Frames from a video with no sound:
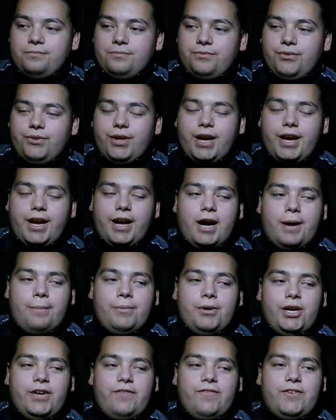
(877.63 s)
Like, I'm
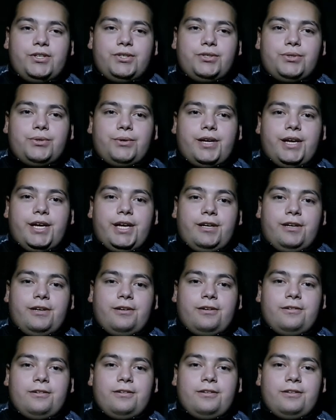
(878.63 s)
not even joking.
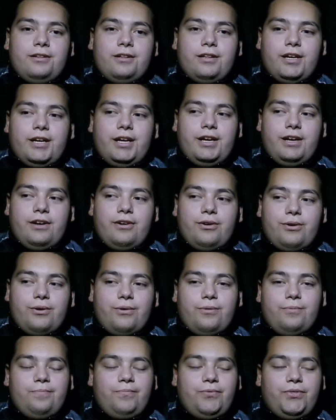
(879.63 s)
Like, no,
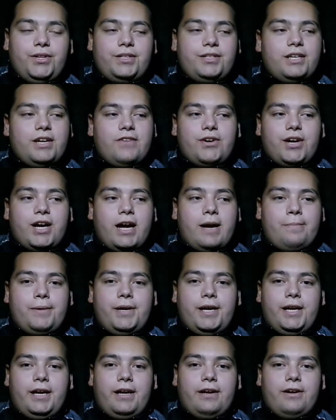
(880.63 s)
it's never
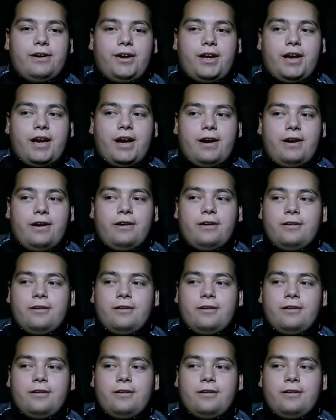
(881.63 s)
happening again.